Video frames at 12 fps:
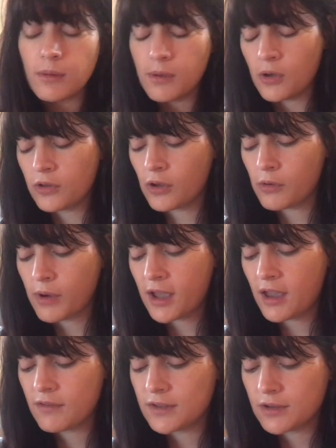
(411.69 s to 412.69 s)
although I
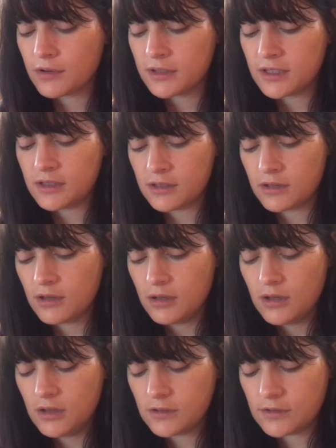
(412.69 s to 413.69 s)
haven't gone
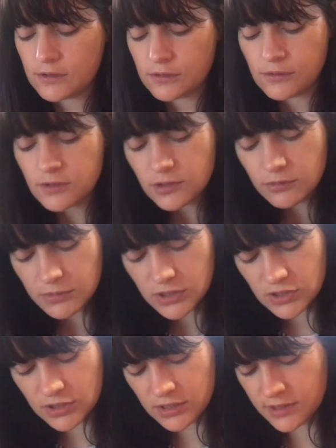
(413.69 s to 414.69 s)
into too
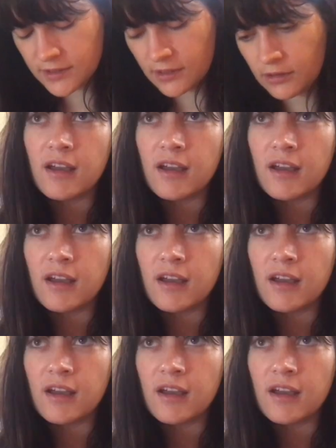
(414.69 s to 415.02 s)
much detail.